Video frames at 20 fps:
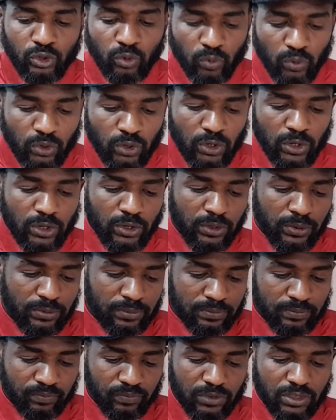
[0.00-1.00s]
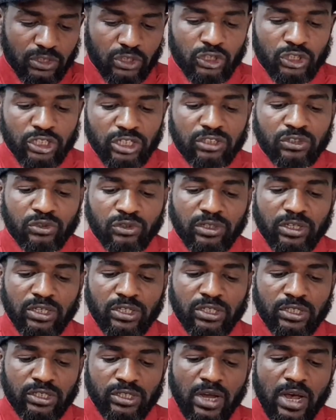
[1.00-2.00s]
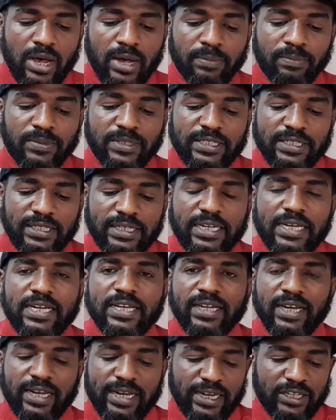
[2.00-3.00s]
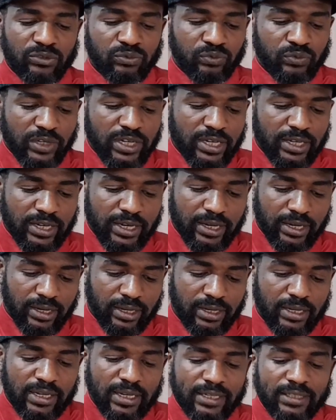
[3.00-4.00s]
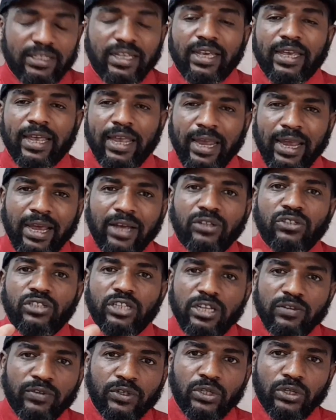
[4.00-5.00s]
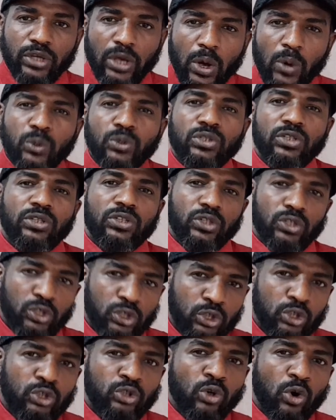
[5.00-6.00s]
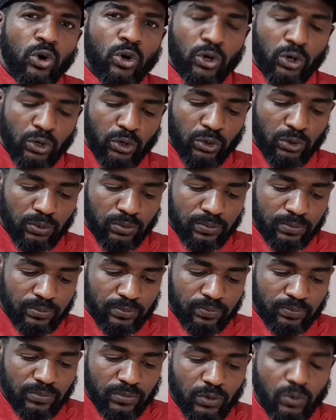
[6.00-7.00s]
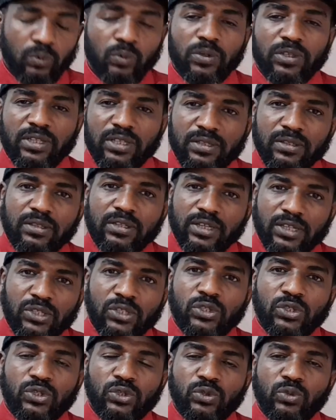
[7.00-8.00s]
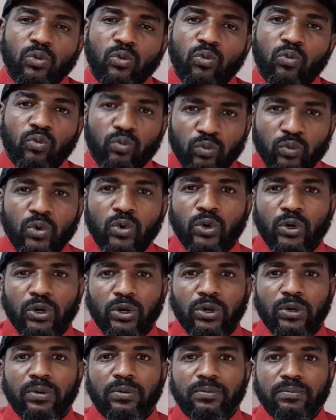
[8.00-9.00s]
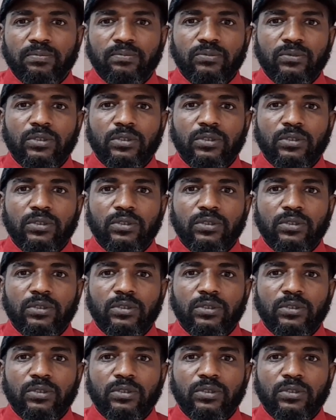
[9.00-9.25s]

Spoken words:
the war? Children stop eating and reading, and they can't even go to the store within this war.